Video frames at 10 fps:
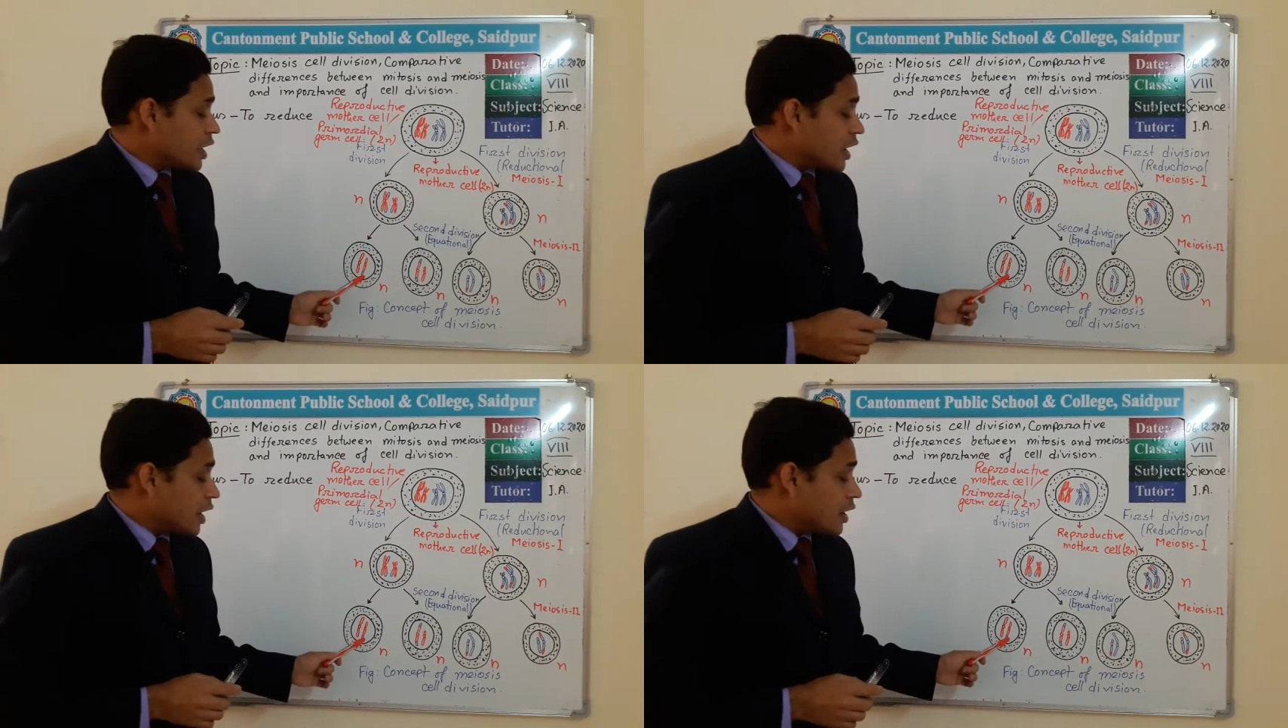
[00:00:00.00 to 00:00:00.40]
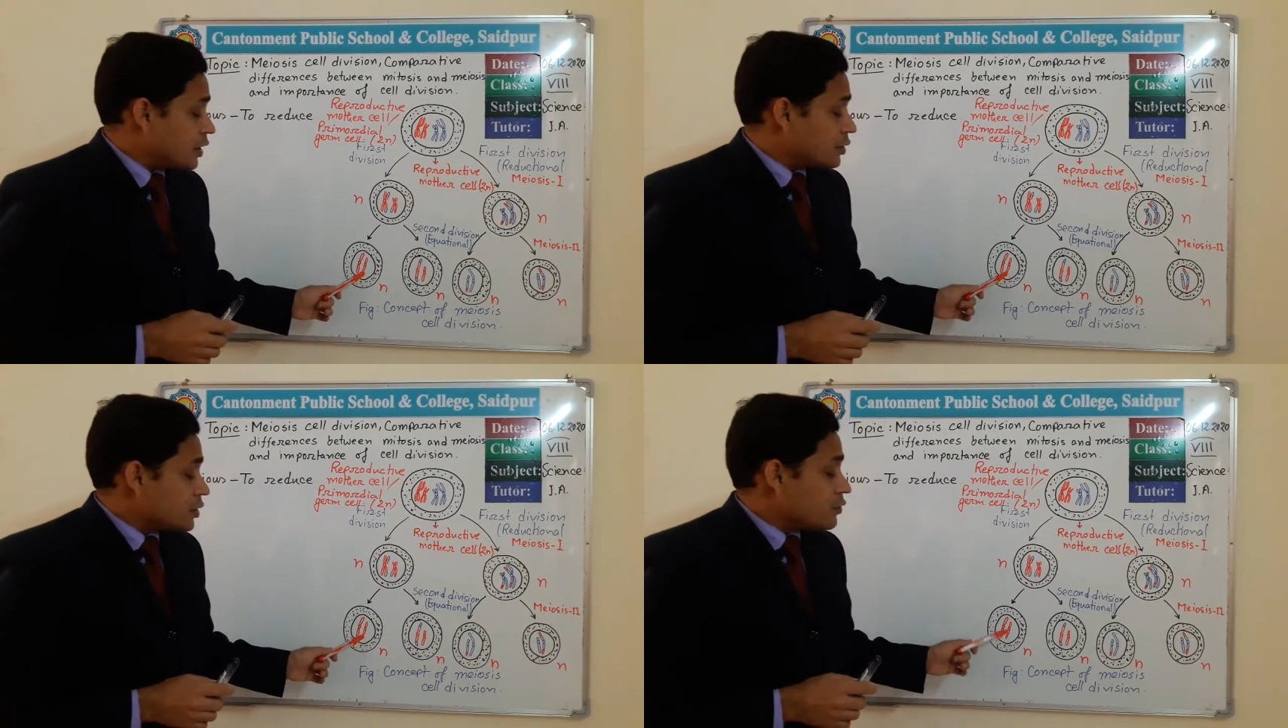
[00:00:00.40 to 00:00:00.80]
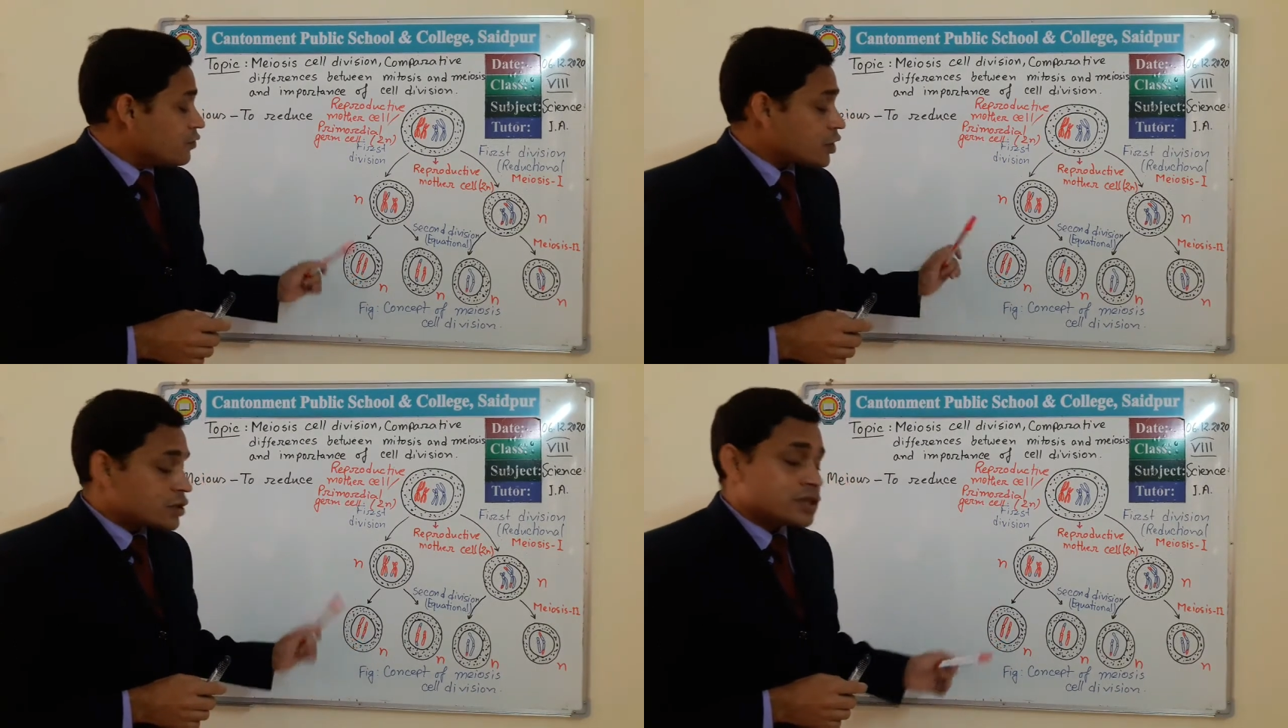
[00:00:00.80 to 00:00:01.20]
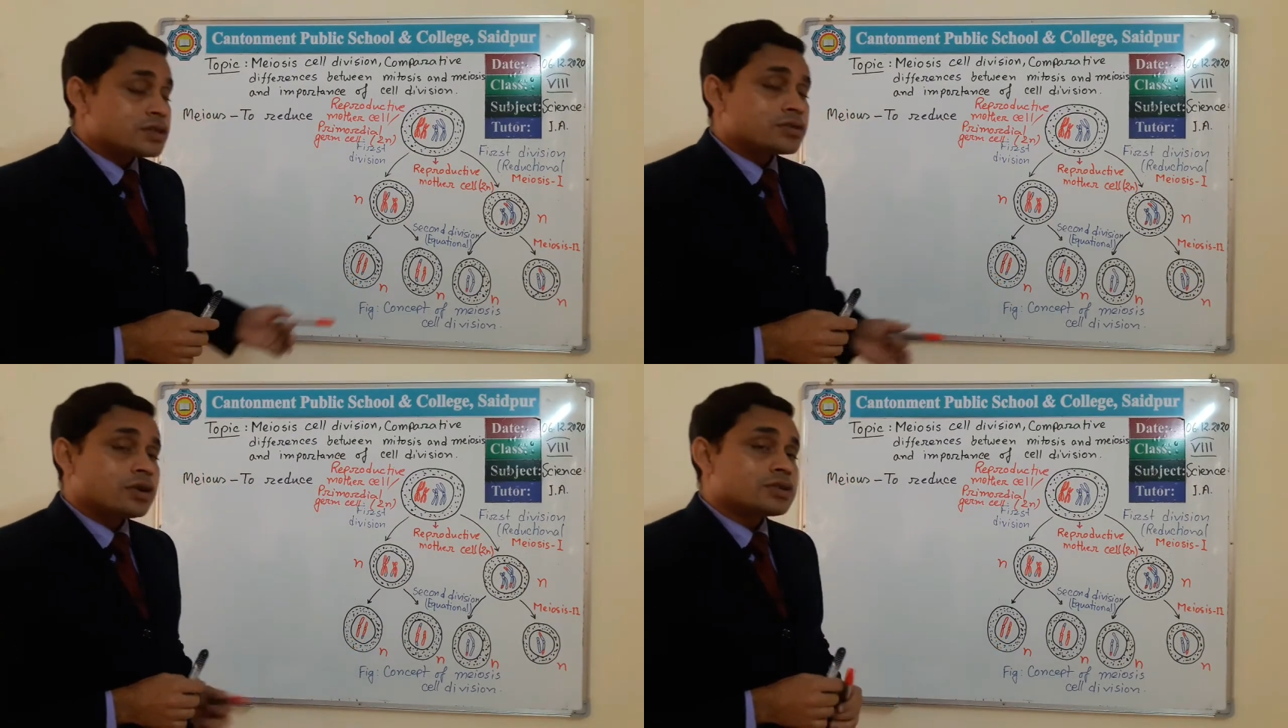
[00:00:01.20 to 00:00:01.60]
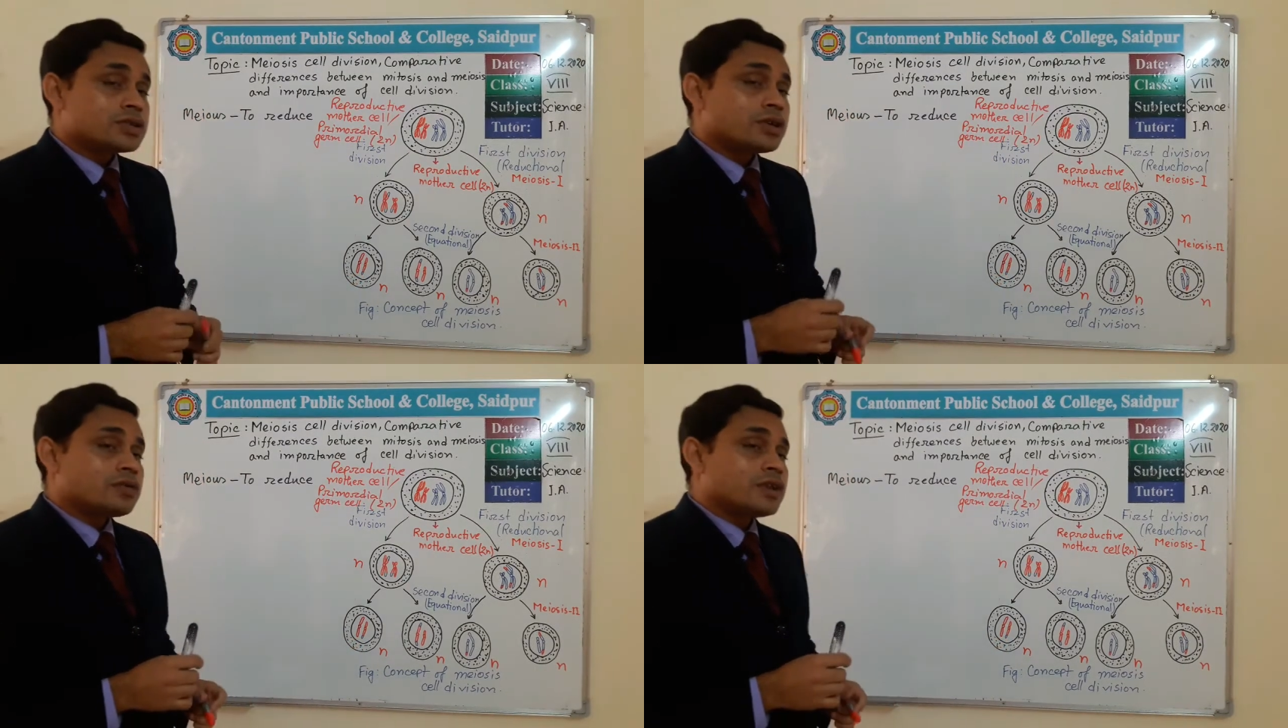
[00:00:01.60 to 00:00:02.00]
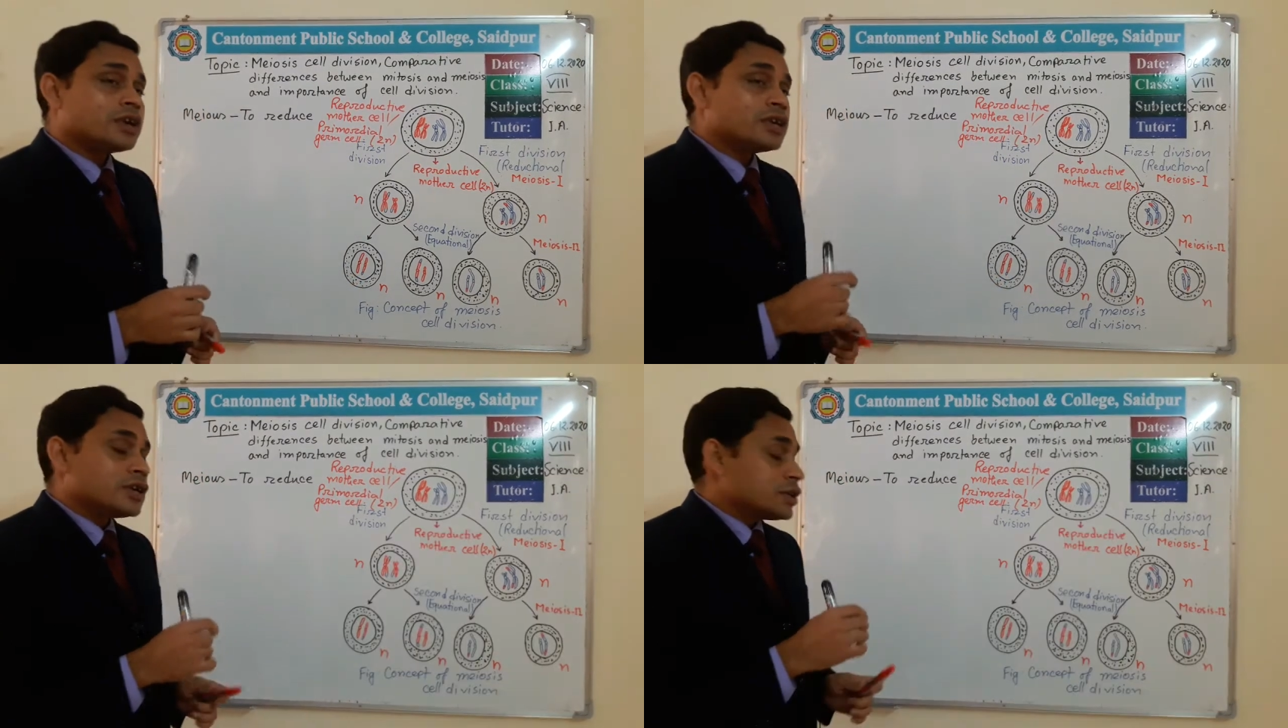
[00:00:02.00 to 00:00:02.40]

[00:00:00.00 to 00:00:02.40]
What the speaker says: and for this crossing over,